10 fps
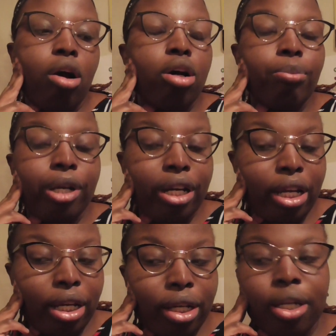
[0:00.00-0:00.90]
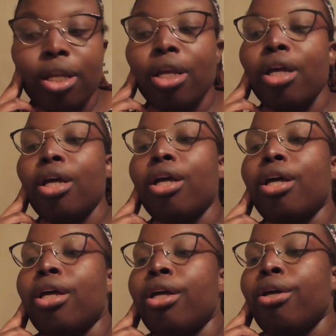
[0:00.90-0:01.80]
on Monday
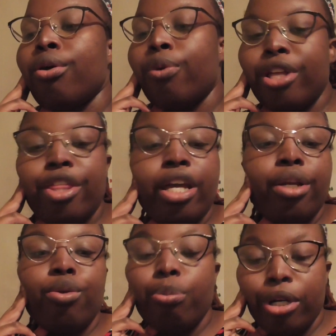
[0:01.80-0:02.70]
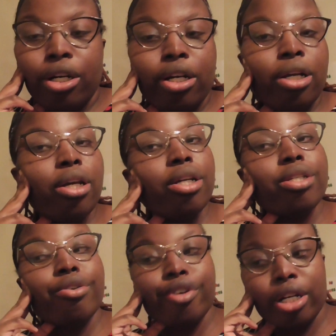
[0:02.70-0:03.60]
with a new book
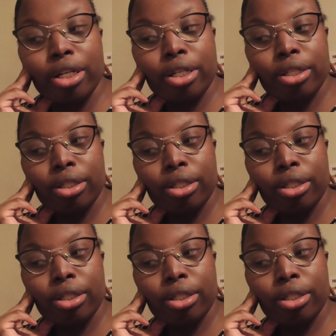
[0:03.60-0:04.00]
to read.